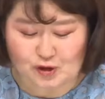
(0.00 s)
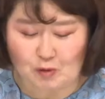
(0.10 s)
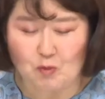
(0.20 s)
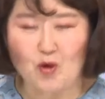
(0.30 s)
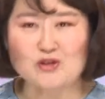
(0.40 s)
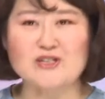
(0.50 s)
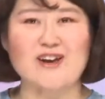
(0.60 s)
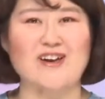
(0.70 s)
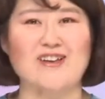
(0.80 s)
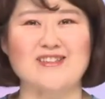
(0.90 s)
the
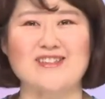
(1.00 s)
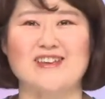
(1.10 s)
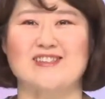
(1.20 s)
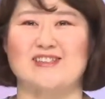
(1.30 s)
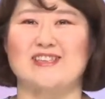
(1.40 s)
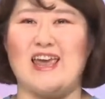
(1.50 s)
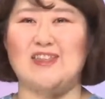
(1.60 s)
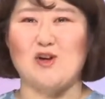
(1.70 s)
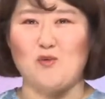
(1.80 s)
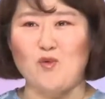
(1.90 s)
motion, they say
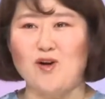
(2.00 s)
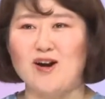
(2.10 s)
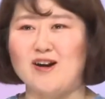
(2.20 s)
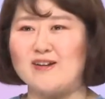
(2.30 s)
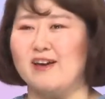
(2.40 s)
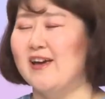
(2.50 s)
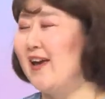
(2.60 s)
the word,